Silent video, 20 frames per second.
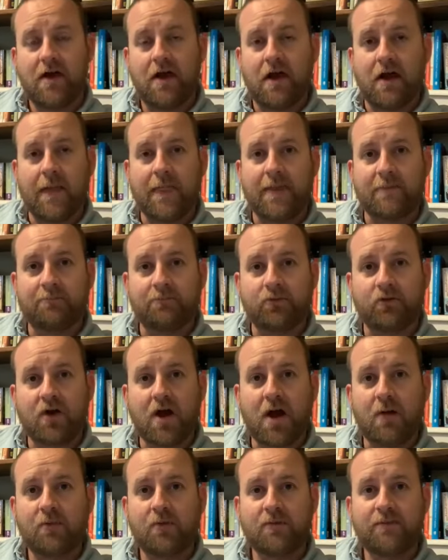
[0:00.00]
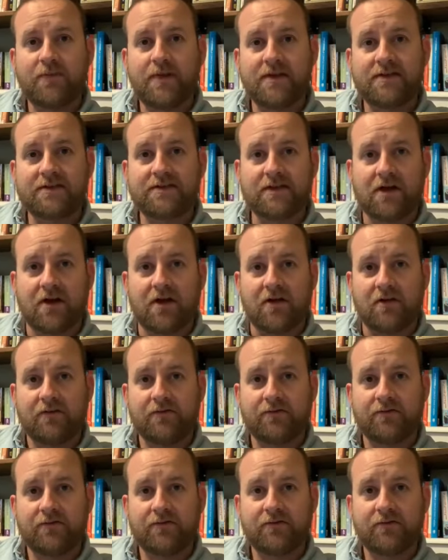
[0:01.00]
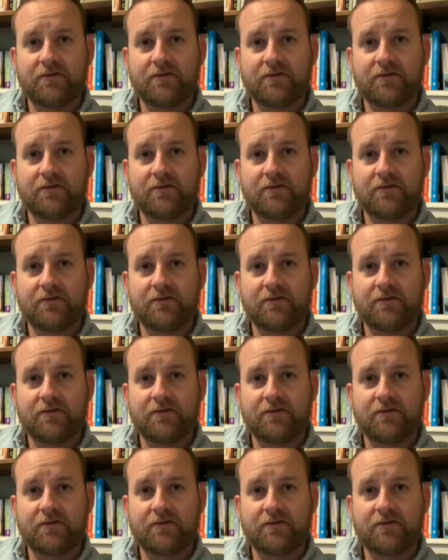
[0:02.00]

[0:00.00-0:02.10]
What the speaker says: on the problem they solve